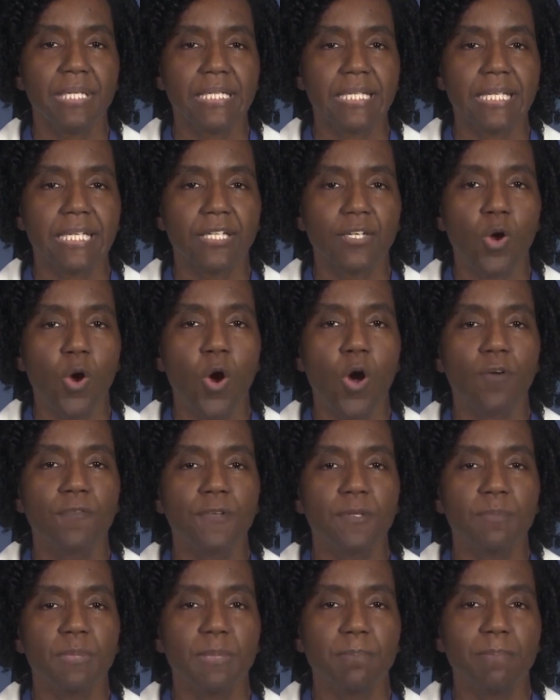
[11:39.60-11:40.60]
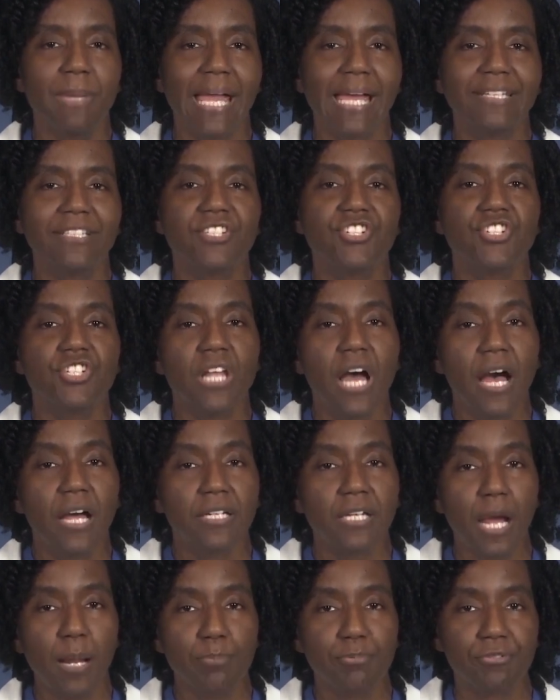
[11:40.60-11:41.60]
but can often be managed
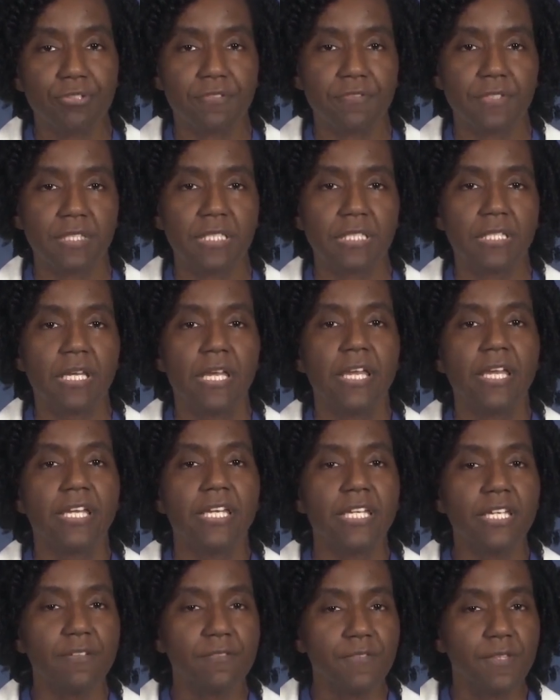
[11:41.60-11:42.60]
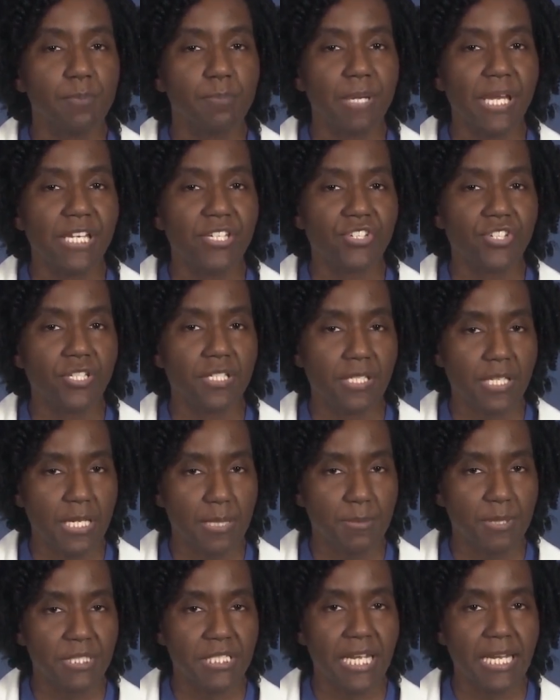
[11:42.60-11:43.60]
non-operatively if the patient is
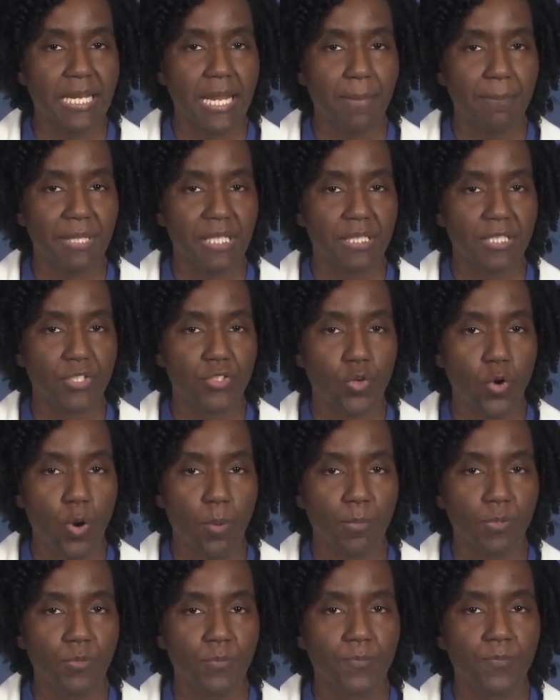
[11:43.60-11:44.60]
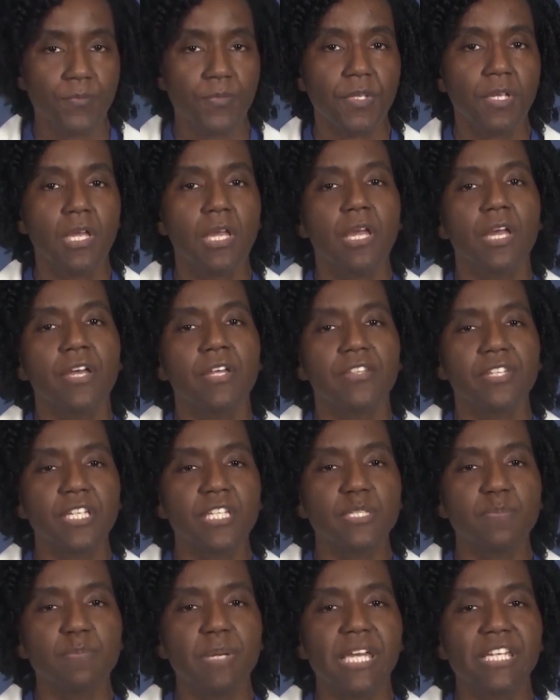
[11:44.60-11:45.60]
hemodynamically normal.
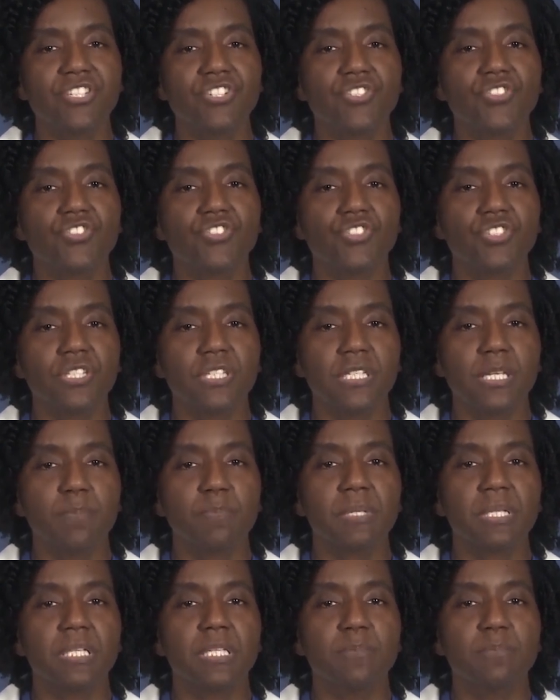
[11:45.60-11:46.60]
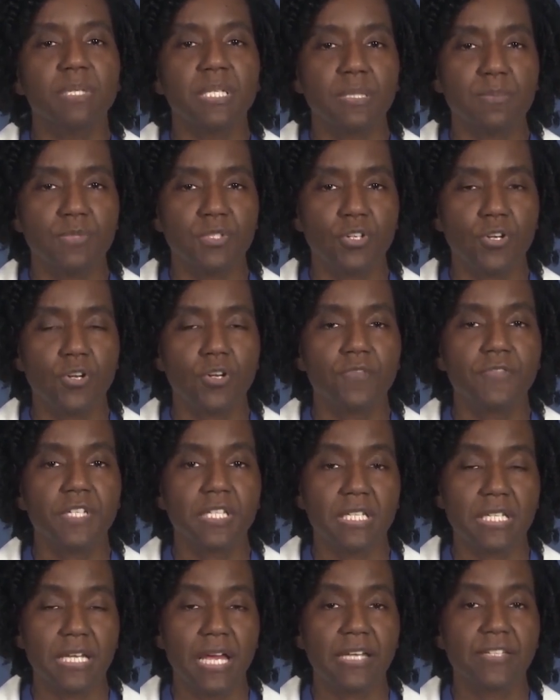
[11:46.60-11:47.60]
These patients should typically be observed
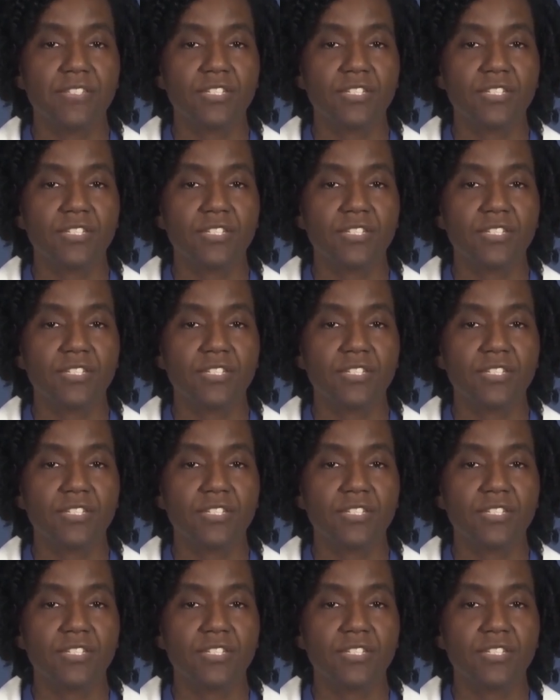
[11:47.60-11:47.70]
in the